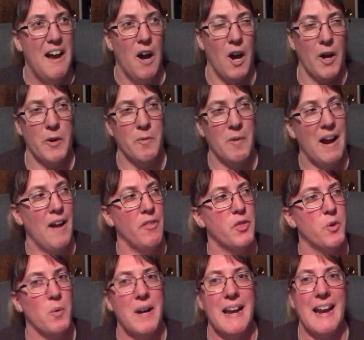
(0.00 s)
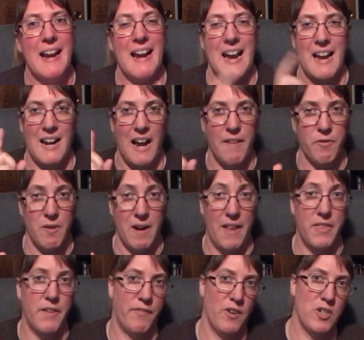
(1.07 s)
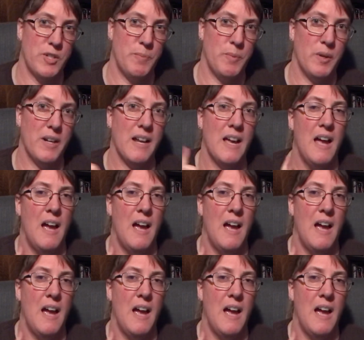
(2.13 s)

on round 3 and I've read the first book.